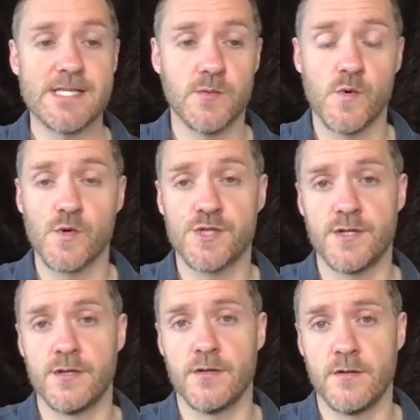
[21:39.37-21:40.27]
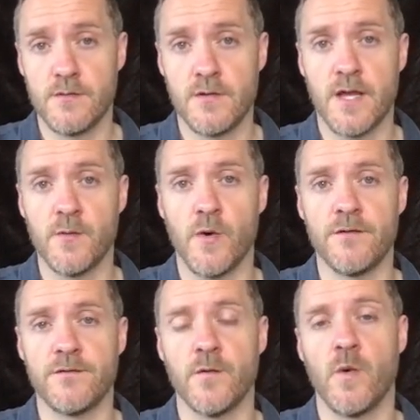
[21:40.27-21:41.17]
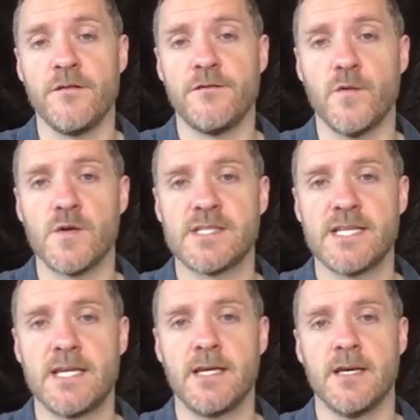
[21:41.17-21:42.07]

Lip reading: to auction and the one for 140